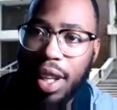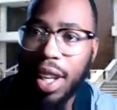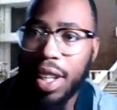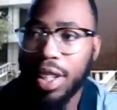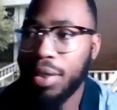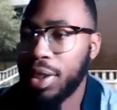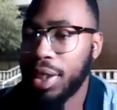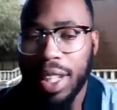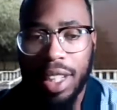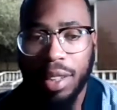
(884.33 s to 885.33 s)
and you were
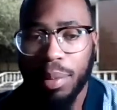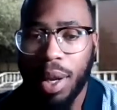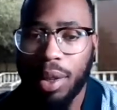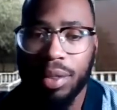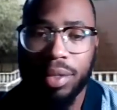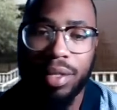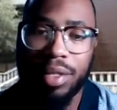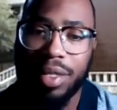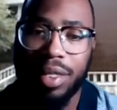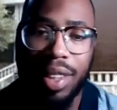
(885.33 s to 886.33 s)
thinking about,
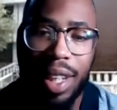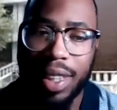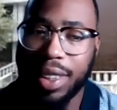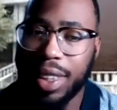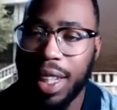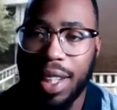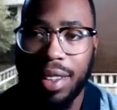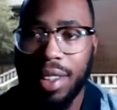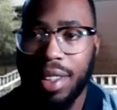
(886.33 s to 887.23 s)
like I said,